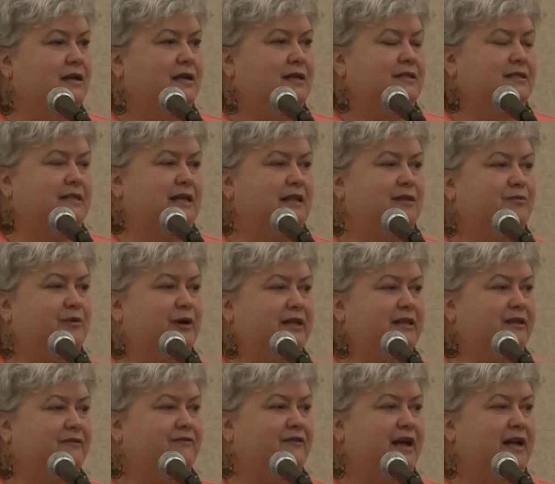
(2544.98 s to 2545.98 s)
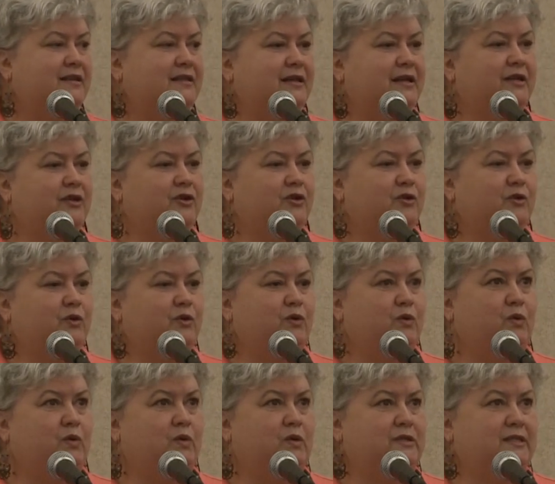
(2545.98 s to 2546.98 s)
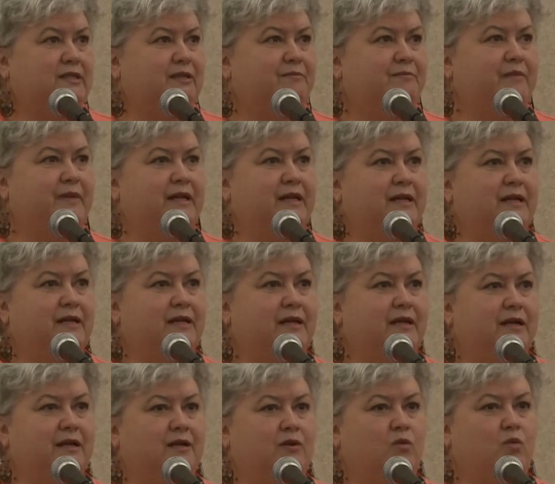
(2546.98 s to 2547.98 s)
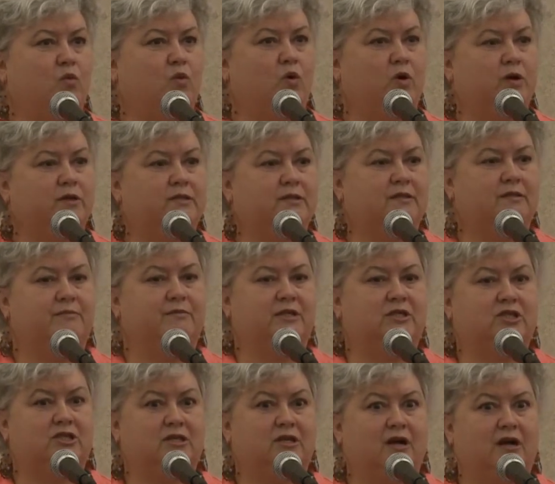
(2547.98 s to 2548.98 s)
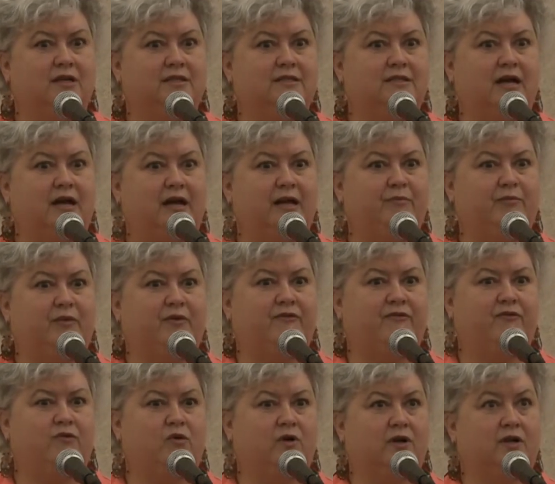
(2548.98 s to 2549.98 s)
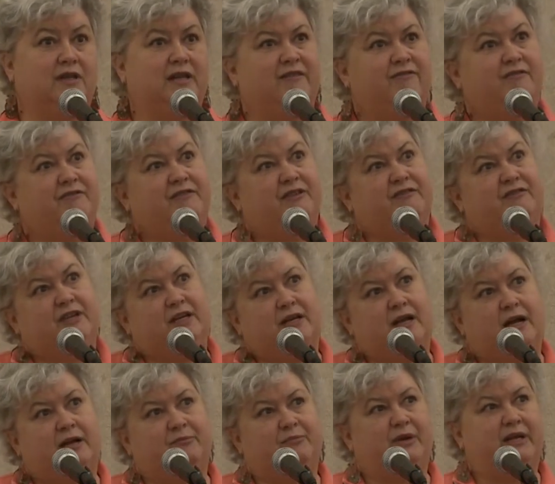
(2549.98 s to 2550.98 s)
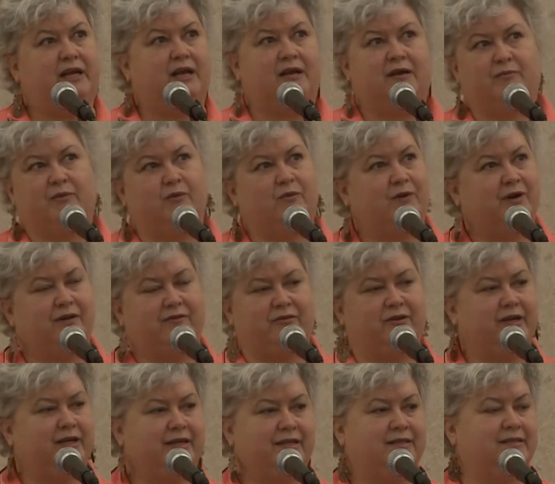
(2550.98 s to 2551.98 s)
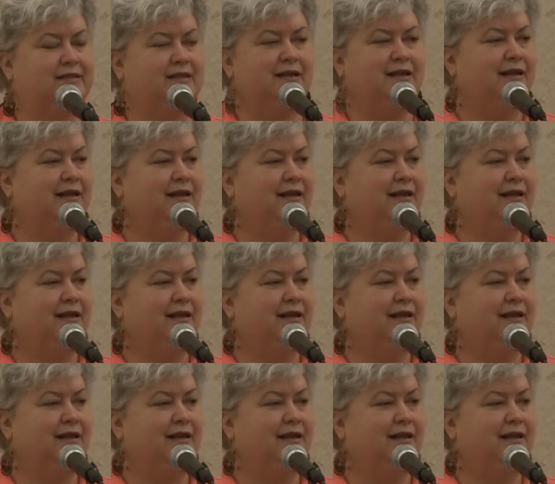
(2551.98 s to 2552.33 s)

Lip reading: Celebrate the fact that you submitted an award submission on time before 11:59 p.m. or whatever it is.